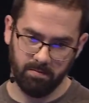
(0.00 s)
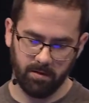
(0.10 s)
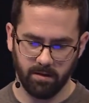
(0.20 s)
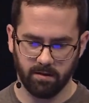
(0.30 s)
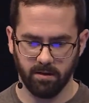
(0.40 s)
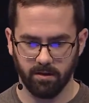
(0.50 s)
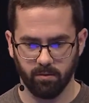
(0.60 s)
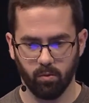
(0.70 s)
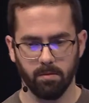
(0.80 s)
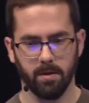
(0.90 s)
It's
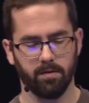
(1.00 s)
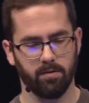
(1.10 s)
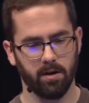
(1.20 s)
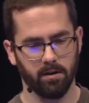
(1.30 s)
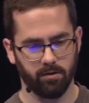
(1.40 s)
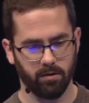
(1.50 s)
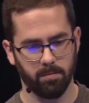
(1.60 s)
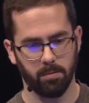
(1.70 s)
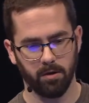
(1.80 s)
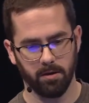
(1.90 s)
one way of trying to sort
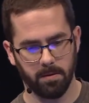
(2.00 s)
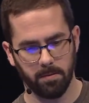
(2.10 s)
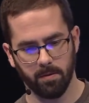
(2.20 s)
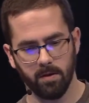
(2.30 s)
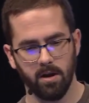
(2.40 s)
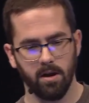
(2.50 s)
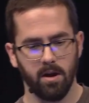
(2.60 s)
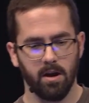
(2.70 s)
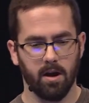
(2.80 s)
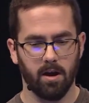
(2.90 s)
of bully people.
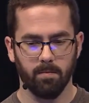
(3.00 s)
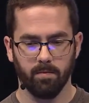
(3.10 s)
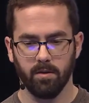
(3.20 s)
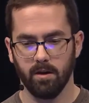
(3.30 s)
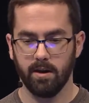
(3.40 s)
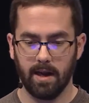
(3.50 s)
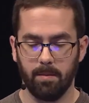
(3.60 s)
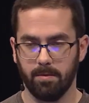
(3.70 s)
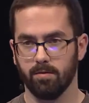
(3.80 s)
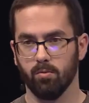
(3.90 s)
It
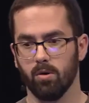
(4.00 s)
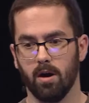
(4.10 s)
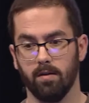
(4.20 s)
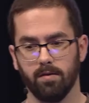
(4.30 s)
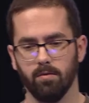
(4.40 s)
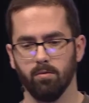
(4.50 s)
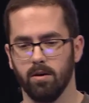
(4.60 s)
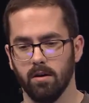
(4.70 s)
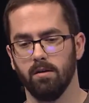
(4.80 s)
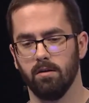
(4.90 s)
happens more often.
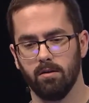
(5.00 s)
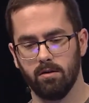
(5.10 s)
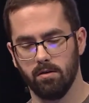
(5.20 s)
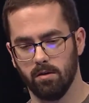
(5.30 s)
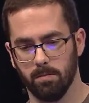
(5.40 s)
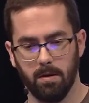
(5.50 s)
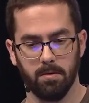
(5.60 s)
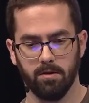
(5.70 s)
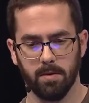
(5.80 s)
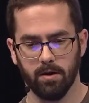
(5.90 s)
We don't
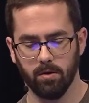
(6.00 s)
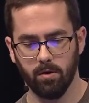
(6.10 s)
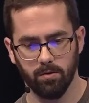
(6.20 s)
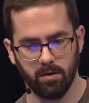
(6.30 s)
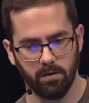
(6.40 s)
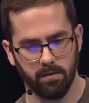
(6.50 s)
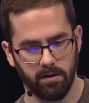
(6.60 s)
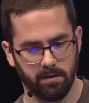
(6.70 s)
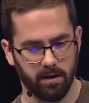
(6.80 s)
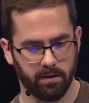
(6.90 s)
publish about a whole ton of
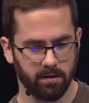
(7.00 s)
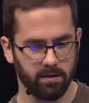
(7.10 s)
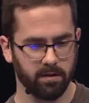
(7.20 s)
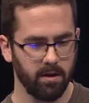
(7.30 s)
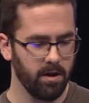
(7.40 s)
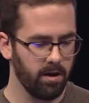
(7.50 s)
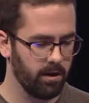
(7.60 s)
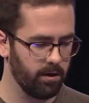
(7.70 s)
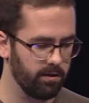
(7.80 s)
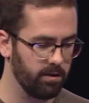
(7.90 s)
these cases
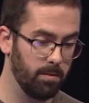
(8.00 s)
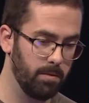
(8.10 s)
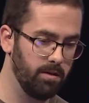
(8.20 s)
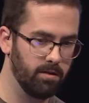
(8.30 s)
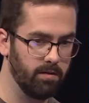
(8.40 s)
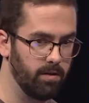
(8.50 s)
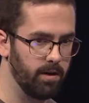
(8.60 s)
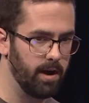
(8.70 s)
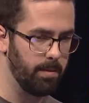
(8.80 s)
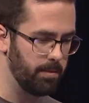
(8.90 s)
because the companies aren't very
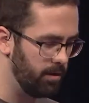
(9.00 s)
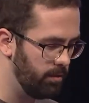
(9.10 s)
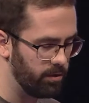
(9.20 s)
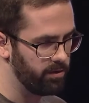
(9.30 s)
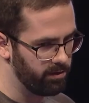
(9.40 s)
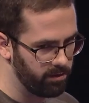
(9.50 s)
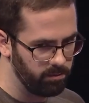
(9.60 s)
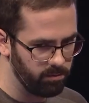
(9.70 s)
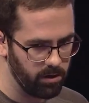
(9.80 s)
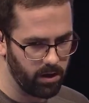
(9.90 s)
happy, which is
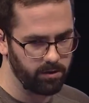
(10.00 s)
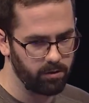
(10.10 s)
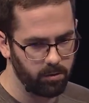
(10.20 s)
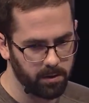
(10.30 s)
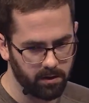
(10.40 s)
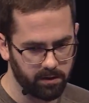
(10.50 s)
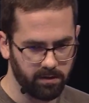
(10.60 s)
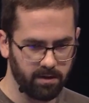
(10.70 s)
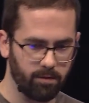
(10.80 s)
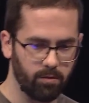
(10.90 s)
logical, but there's
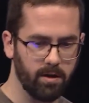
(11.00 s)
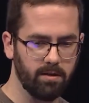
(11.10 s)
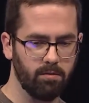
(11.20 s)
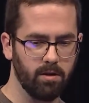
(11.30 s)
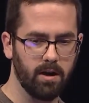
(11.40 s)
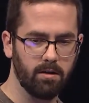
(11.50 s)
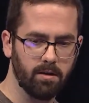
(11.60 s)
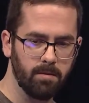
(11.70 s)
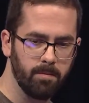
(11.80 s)
different ways of reacting.